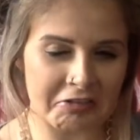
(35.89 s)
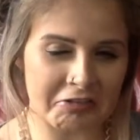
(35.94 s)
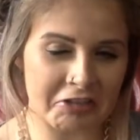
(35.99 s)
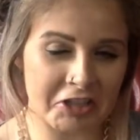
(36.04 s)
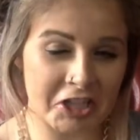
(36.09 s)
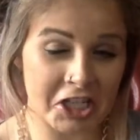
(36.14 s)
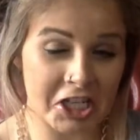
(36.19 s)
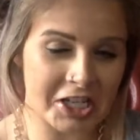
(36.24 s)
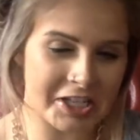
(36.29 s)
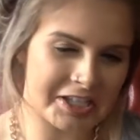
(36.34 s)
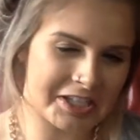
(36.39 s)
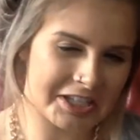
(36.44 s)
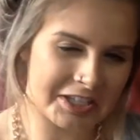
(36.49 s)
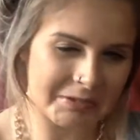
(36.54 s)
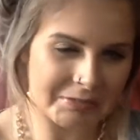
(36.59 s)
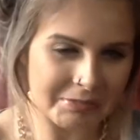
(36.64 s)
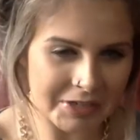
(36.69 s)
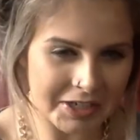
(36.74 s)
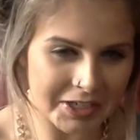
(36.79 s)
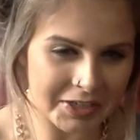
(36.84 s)
cheats
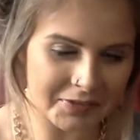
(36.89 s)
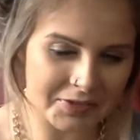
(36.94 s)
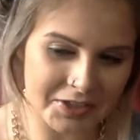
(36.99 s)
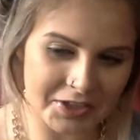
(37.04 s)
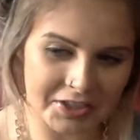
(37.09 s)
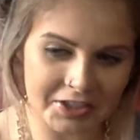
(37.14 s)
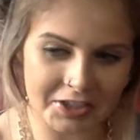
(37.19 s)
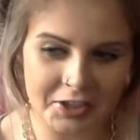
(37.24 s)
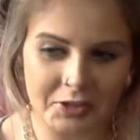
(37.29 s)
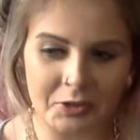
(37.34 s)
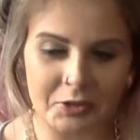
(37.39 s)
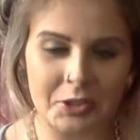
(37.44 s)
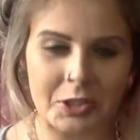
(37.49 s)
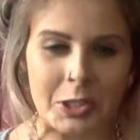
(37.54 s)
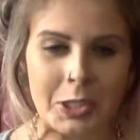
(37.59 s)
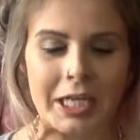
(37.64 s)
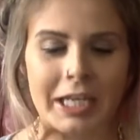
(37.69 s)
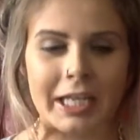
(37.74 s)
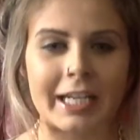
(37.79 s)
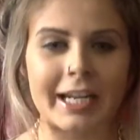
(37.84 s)
way of doing the
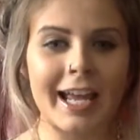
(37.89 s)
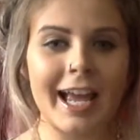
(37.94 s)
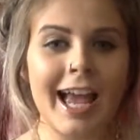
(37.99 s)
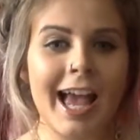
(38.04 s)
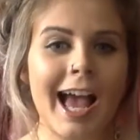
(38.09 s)
contouring,